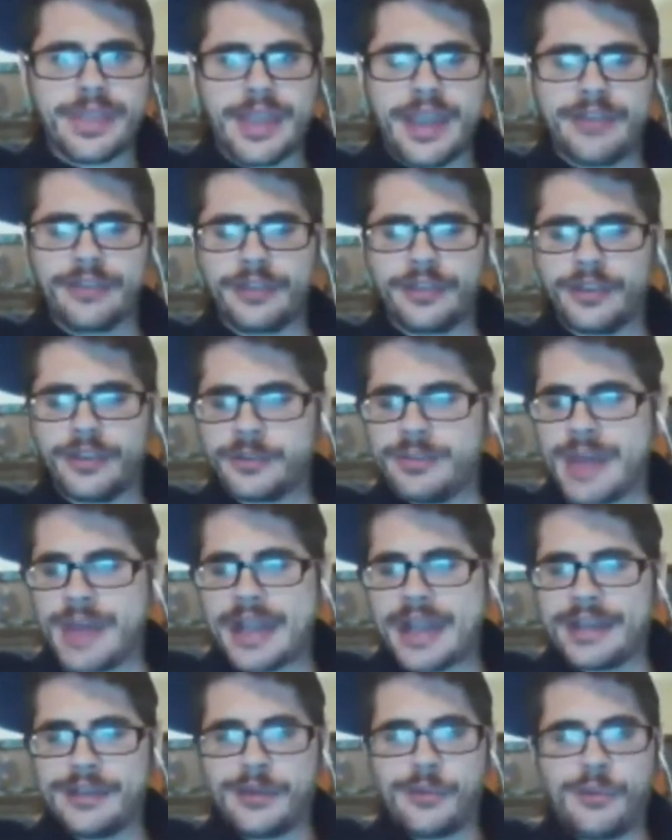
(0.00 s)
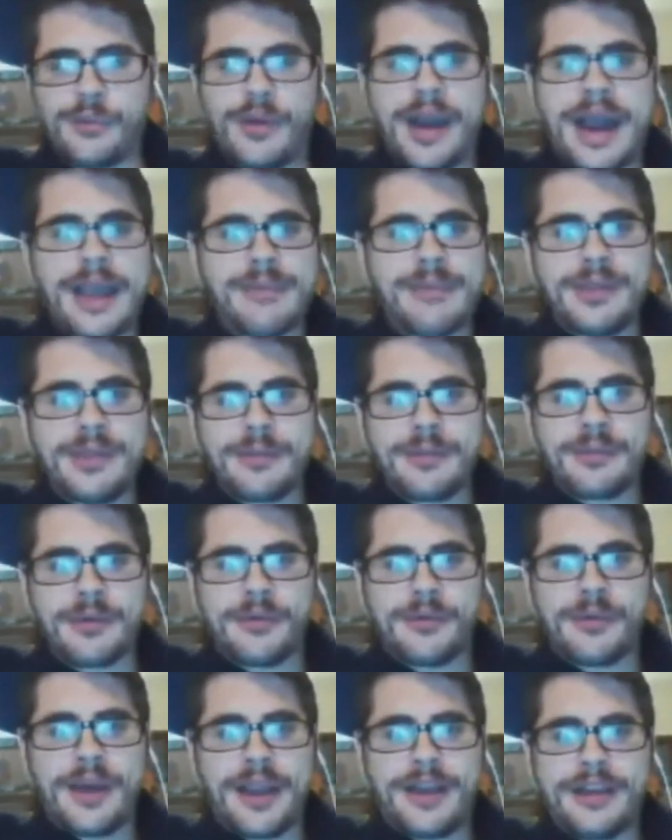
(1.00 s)
ever look back into why Pierre
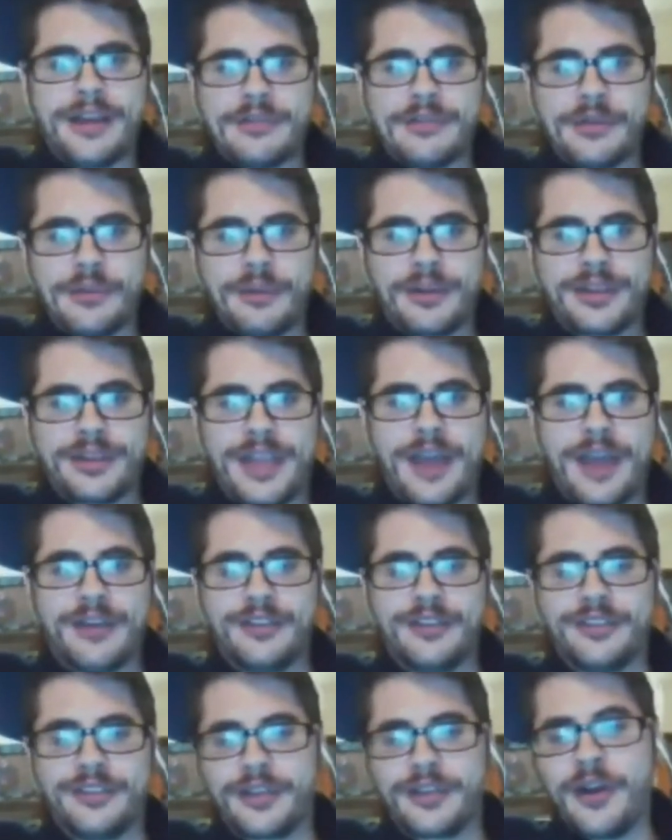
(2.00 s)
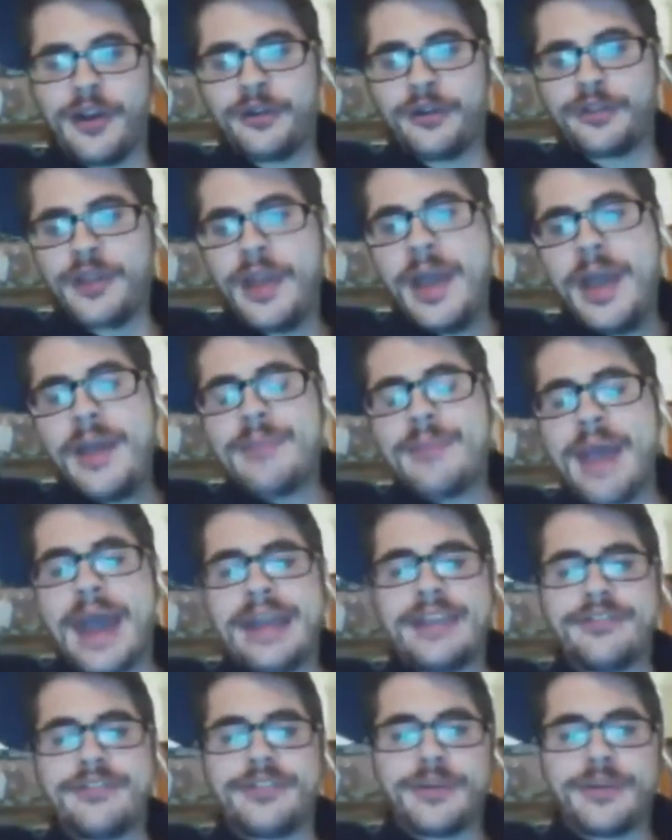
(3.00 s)
Maguire never worked out as the coach. Patty